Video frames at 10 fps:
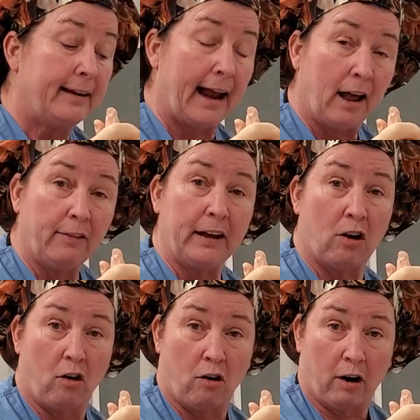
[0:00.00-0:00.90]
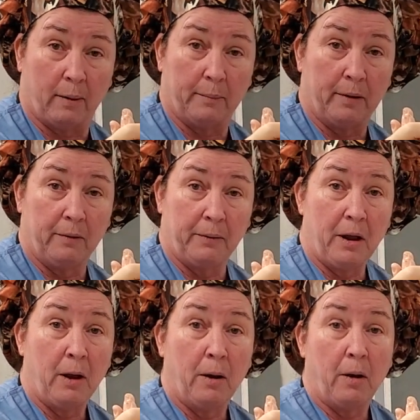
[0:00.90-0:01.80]
down the arm.
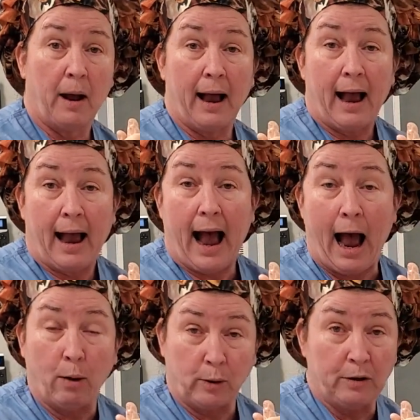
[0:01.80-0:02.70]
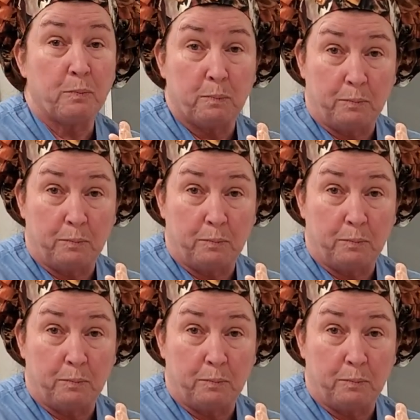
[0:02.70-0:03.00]
I would